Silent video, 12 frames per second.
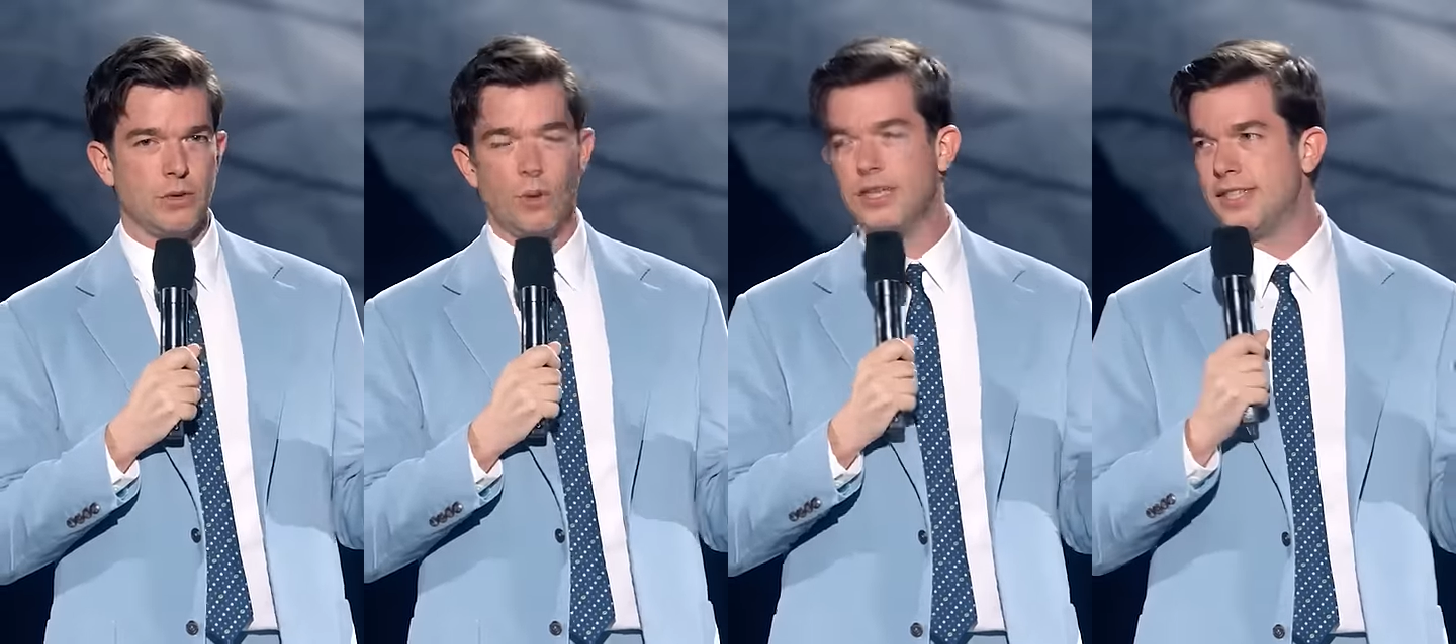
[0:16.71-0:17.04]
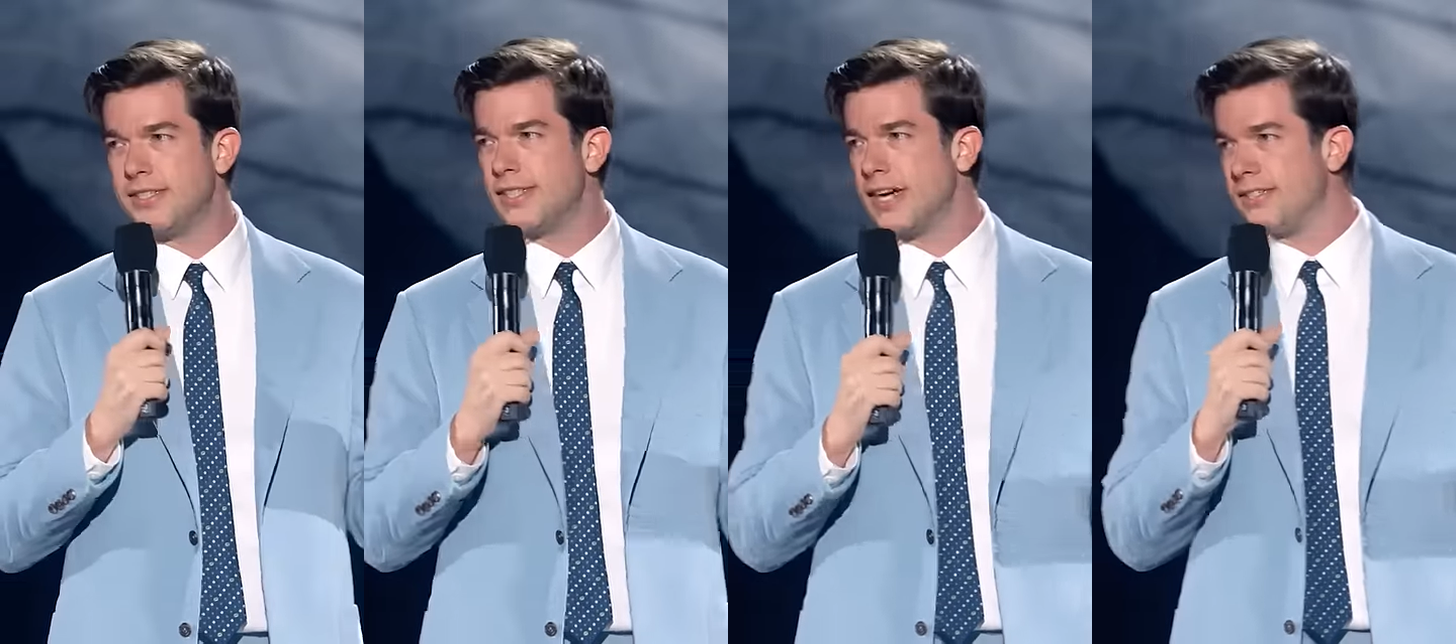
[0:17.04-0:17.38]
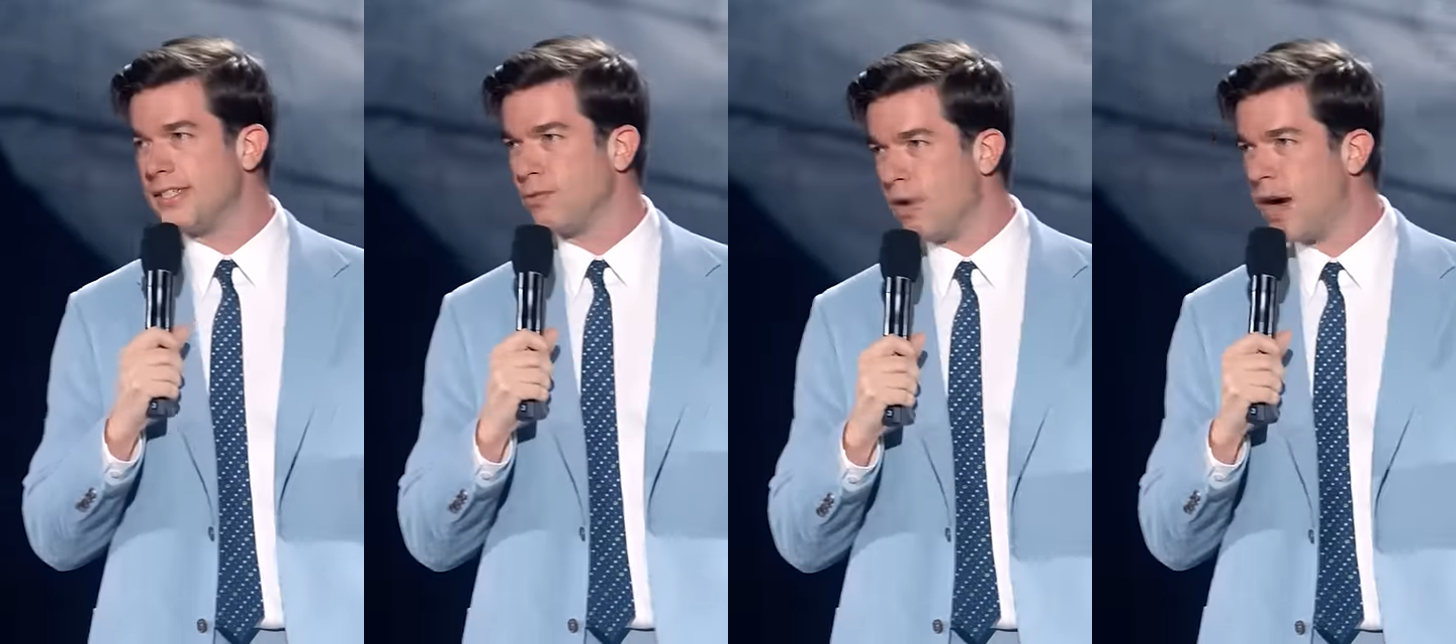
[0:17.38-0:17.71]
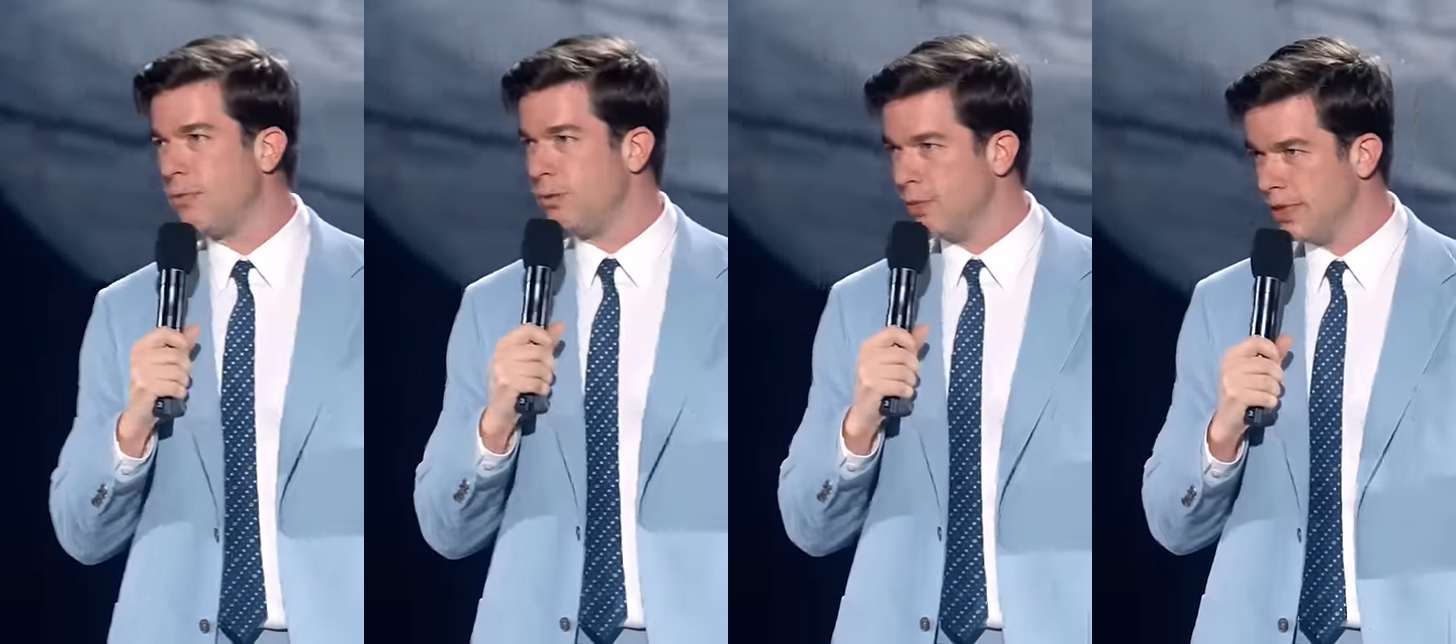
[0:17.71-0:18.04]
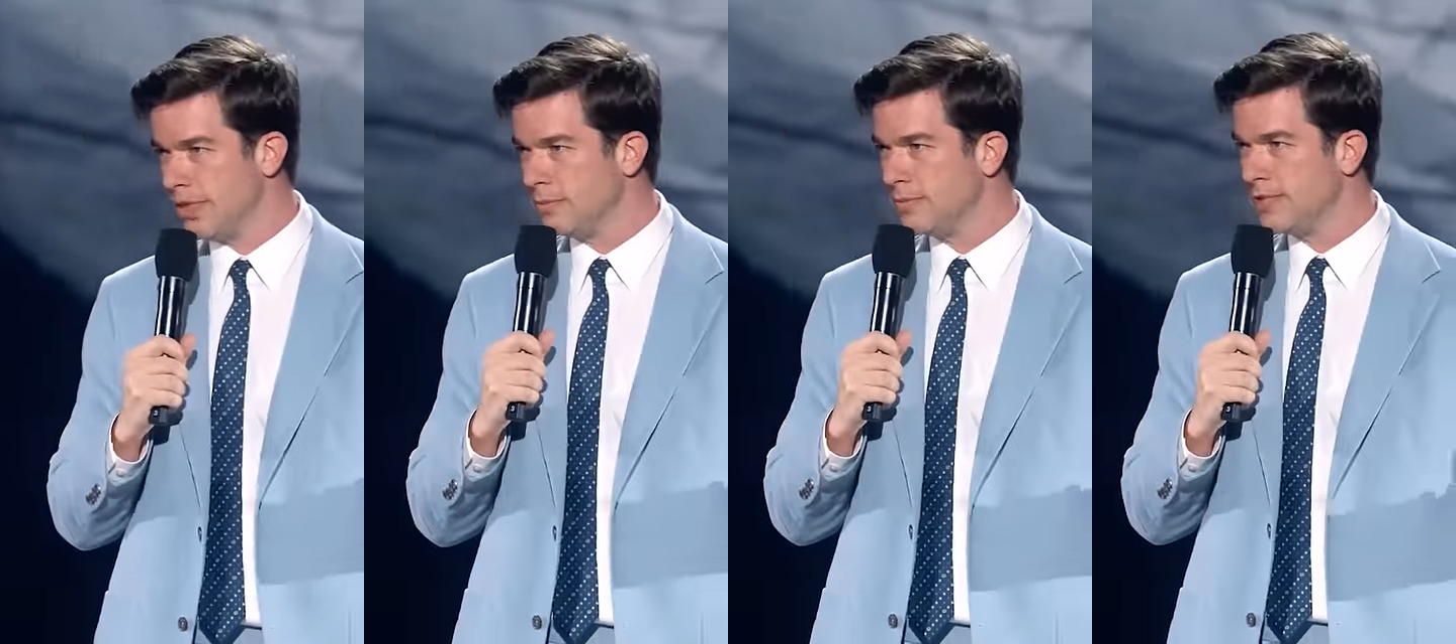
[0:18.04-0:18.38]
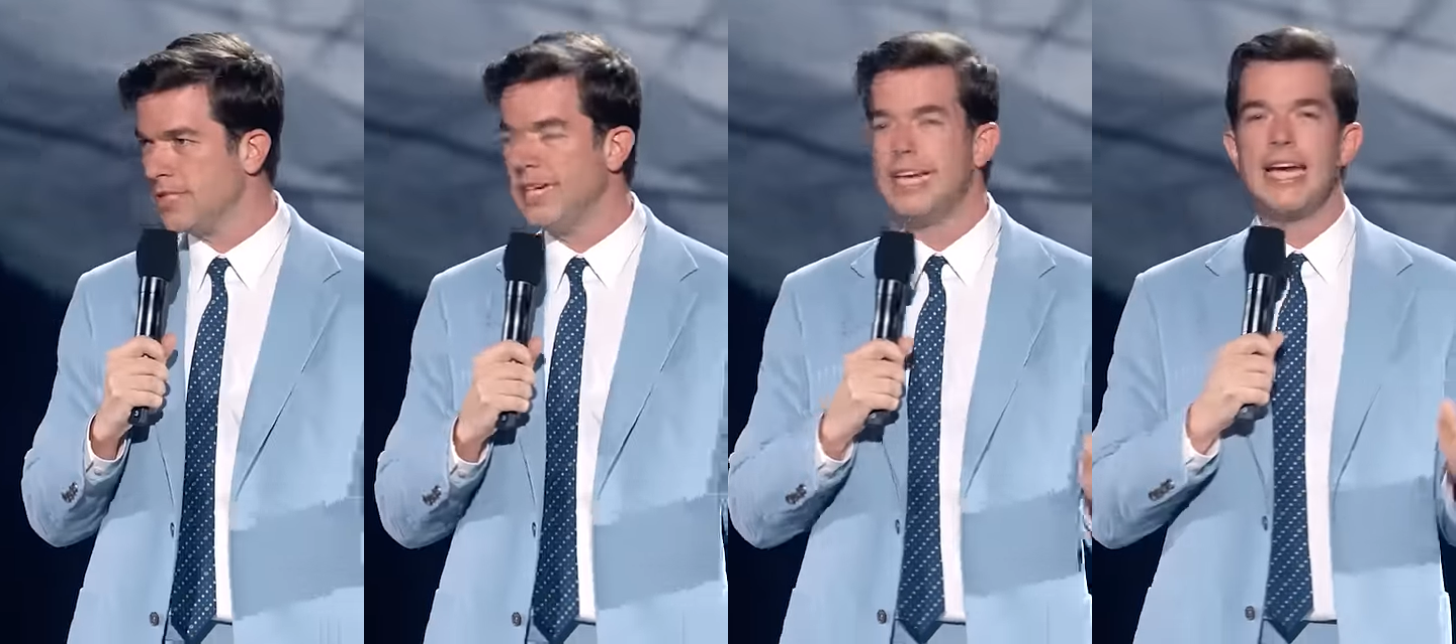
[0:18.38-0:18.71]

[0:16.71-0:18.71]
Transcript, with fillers: when discussing Robin Williams.